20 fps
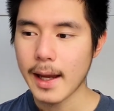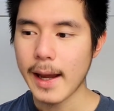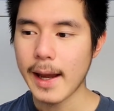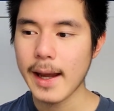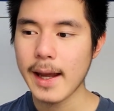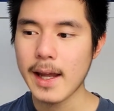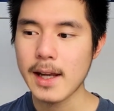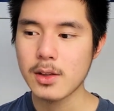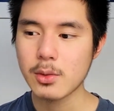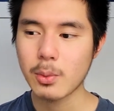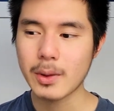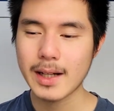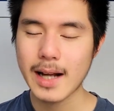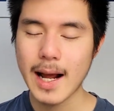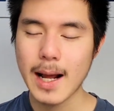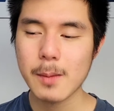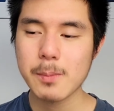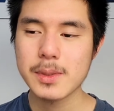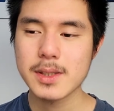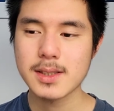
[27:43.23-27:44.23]
And what
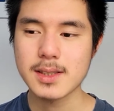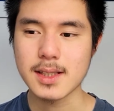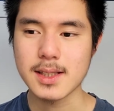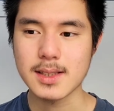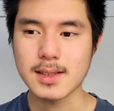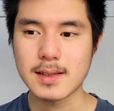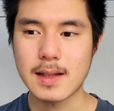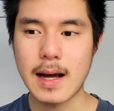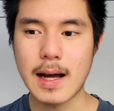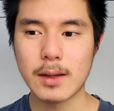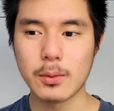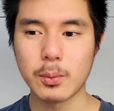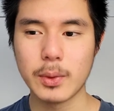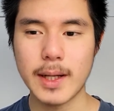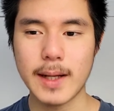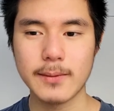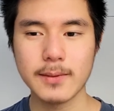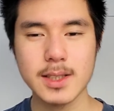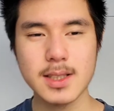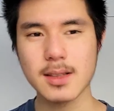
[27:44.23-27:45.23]
happens is that
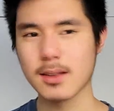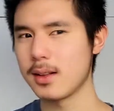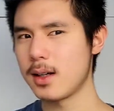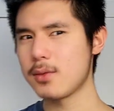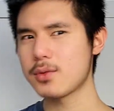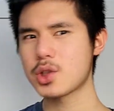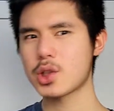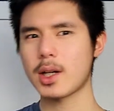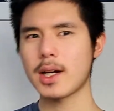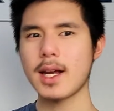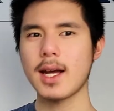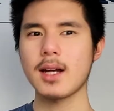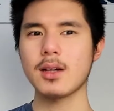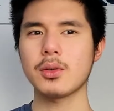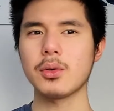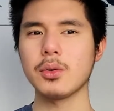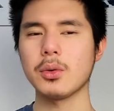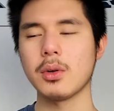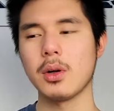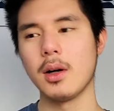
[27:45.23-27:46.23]
we have this love
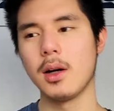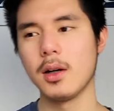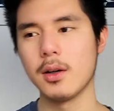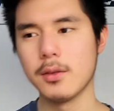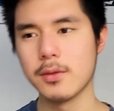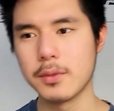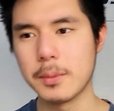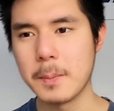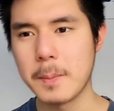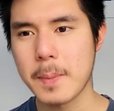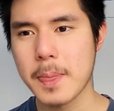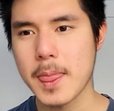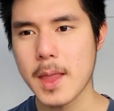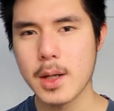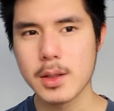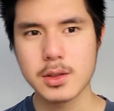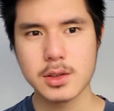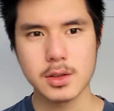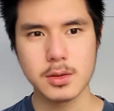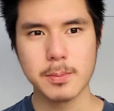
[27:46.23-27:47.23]
triangle of
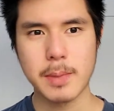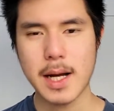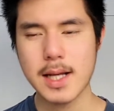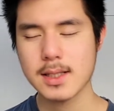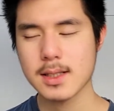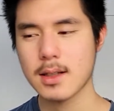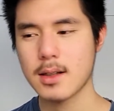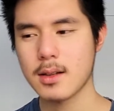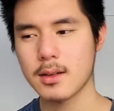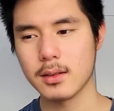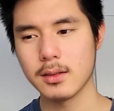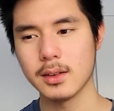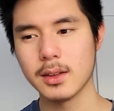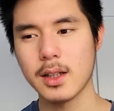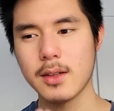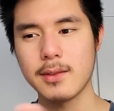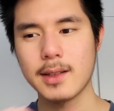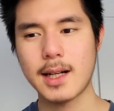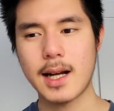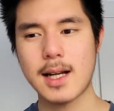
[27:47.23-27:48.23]
Tsubasa
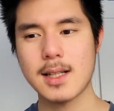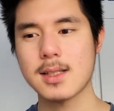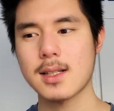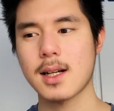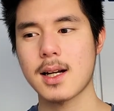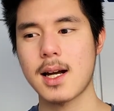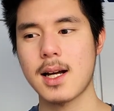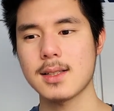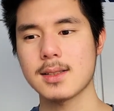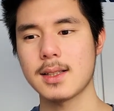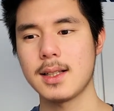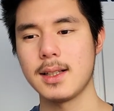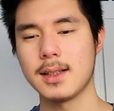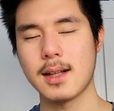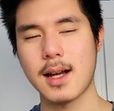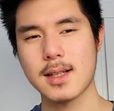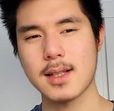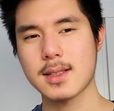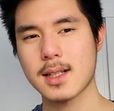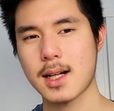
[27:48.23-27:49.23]
loving Asakaze
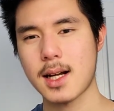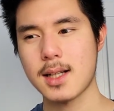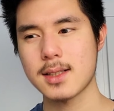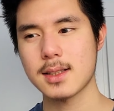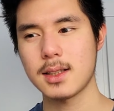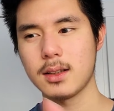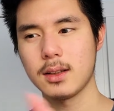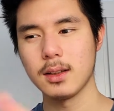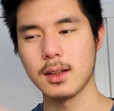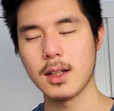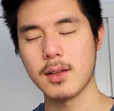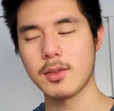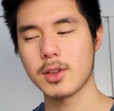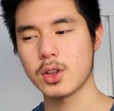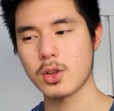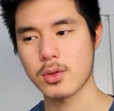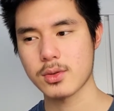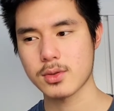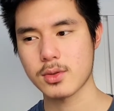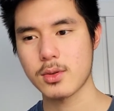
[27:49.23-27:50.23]
and Asakaze loving
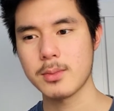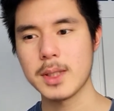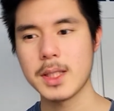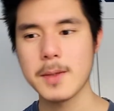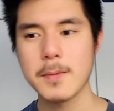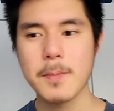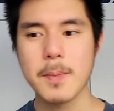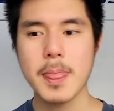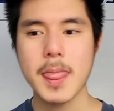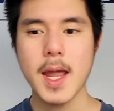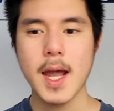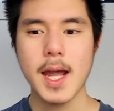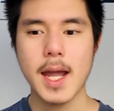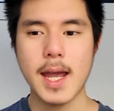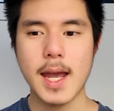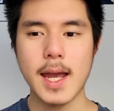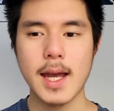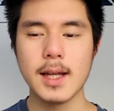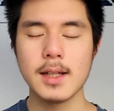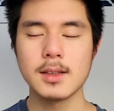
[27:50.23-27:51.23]
Nozomi,
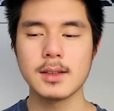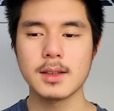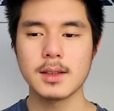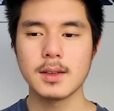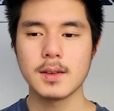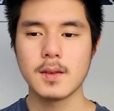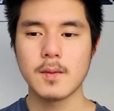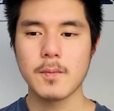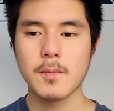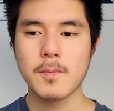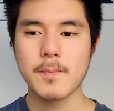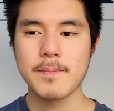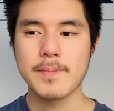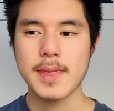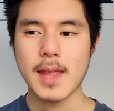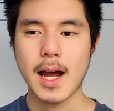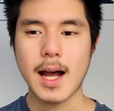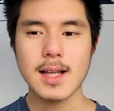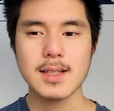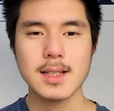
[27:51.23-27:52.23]
and
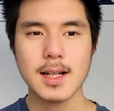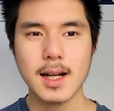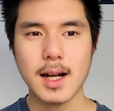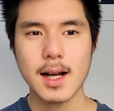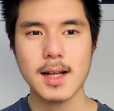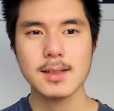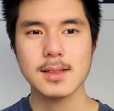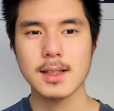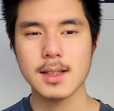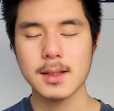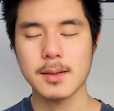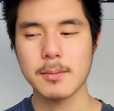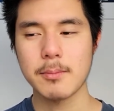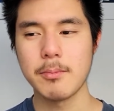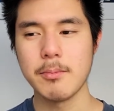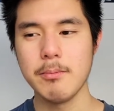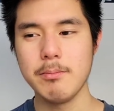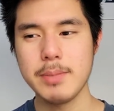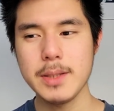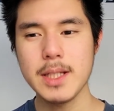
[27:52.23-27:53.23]
Asakaze
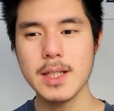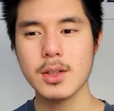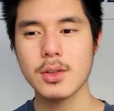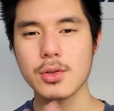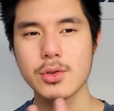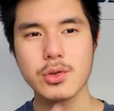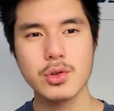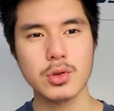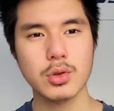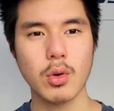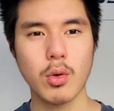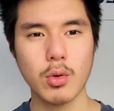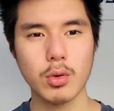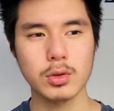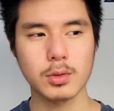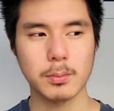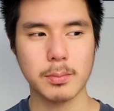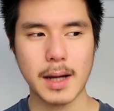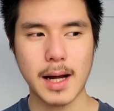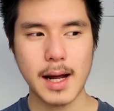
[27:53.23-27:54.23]
being
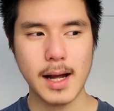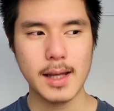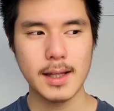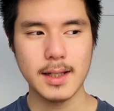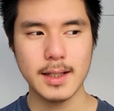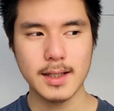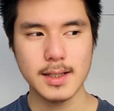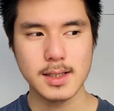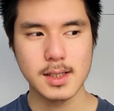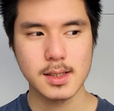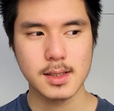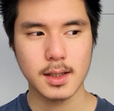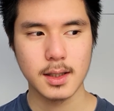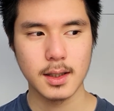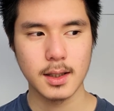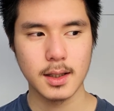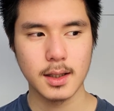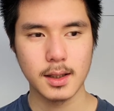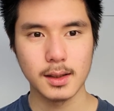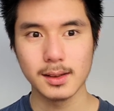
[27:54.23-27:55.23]
controlled by his
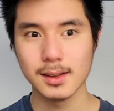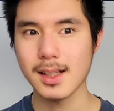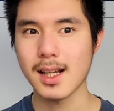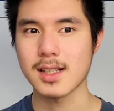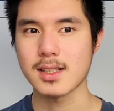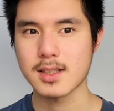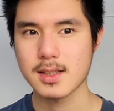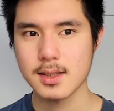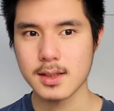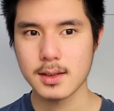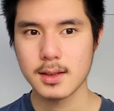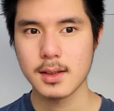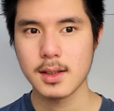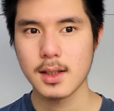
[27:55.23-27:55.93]
lust.